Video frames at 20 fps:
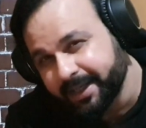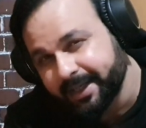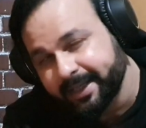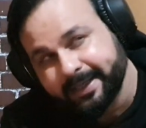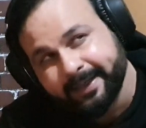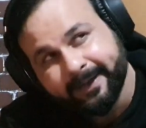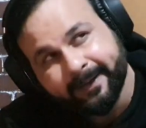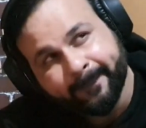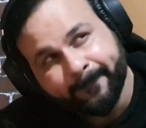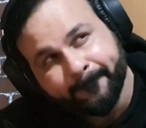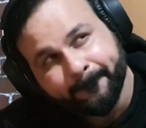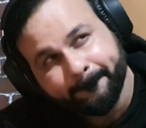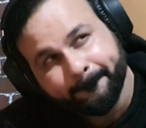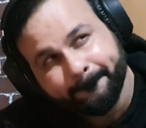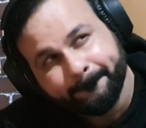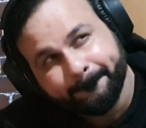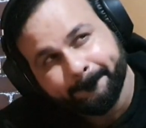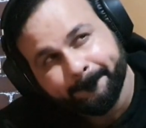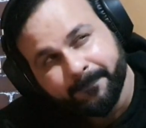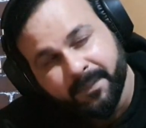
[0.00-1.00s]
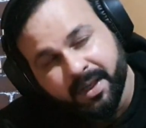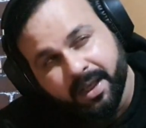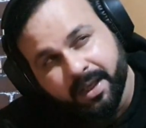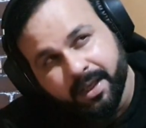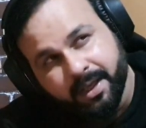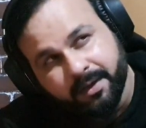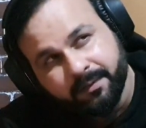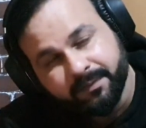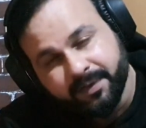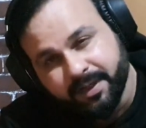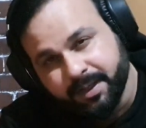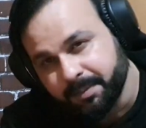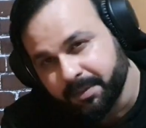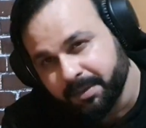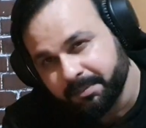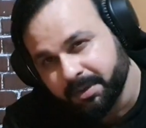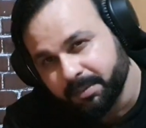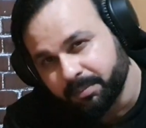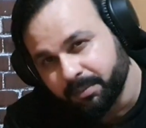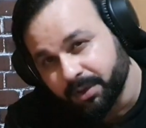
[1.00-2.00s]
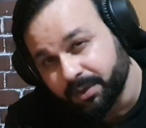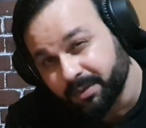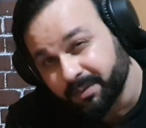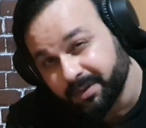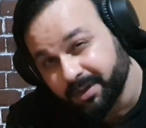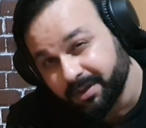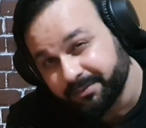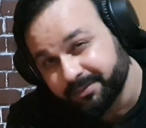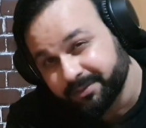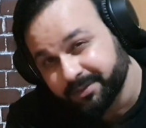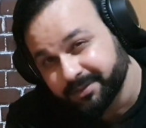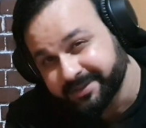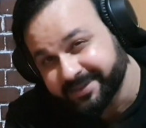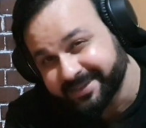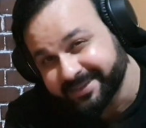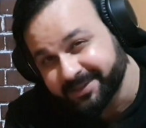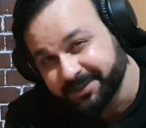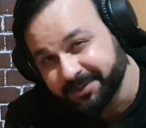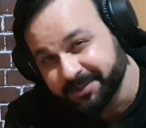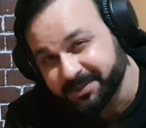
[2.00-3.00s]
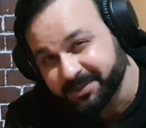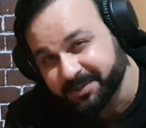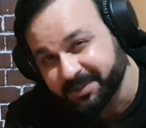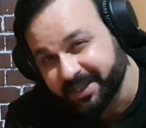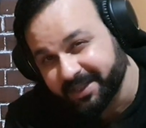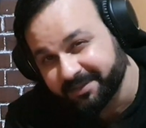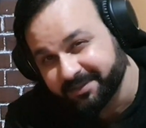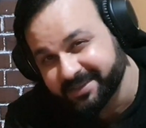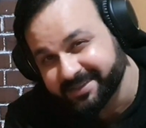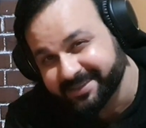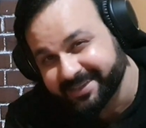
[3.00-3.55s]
if I remember, Motorola phones used to have this kind